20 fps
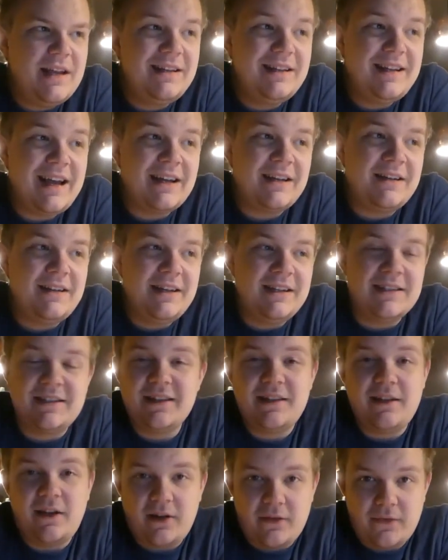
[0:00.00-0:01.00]
that is
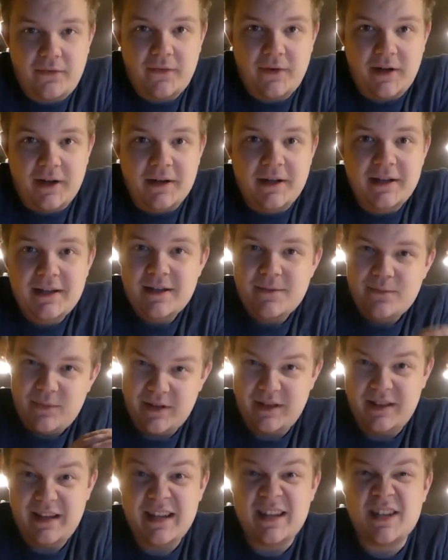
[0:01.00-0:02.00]
a lot of fun.
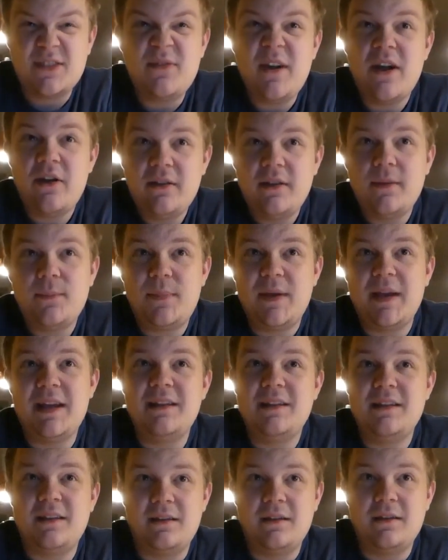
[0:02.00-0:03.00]
But it is very
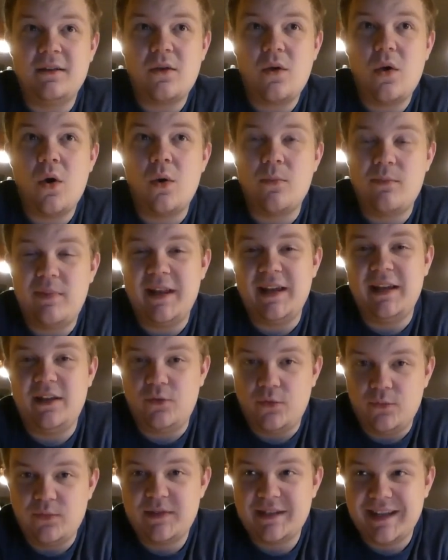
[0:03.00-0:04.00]
dependent on playing
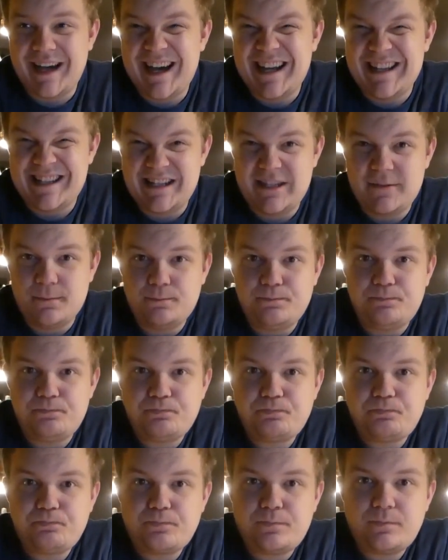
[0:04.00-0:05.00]
group size.
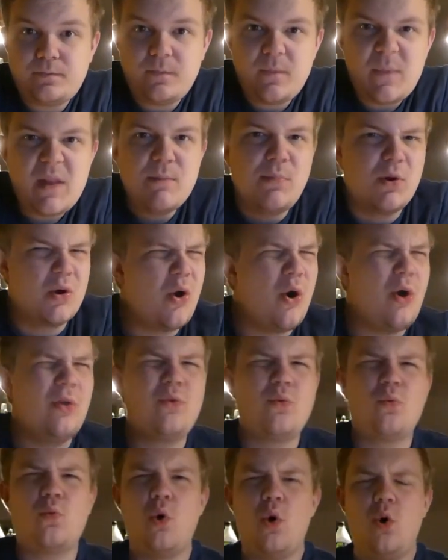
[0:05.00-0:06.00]
But all
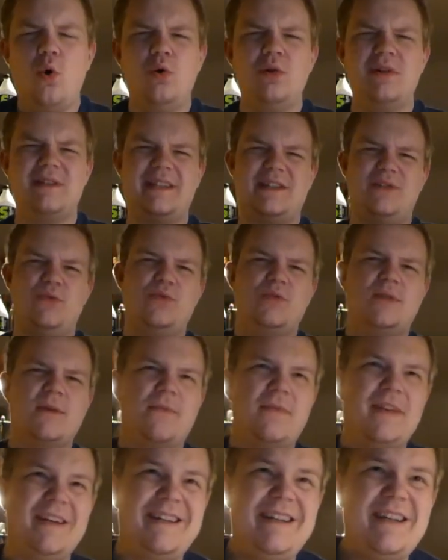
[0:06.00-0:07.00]
the roles that do
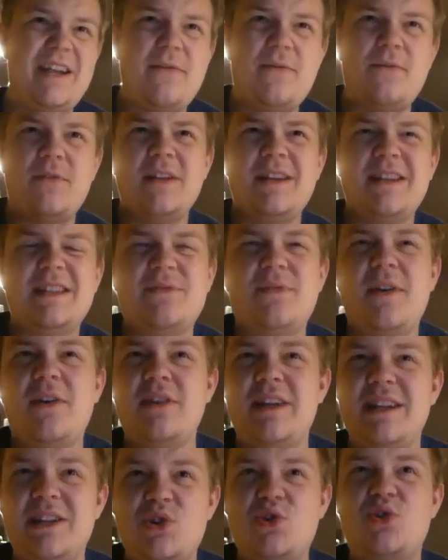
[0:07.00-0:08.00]
something different, it's
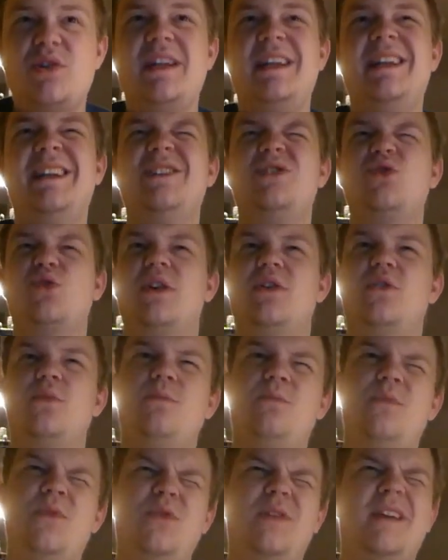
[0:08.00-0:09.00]
very interesting, trying to
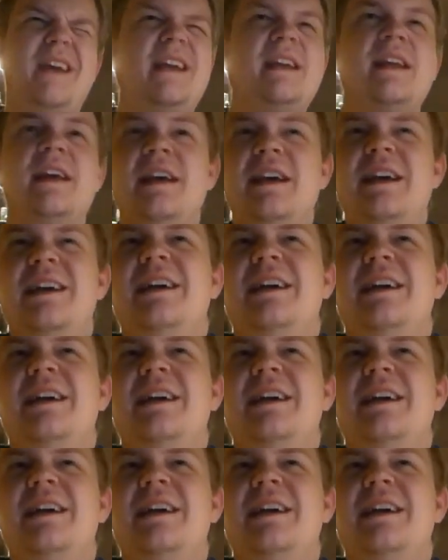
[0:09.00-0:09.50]
communicate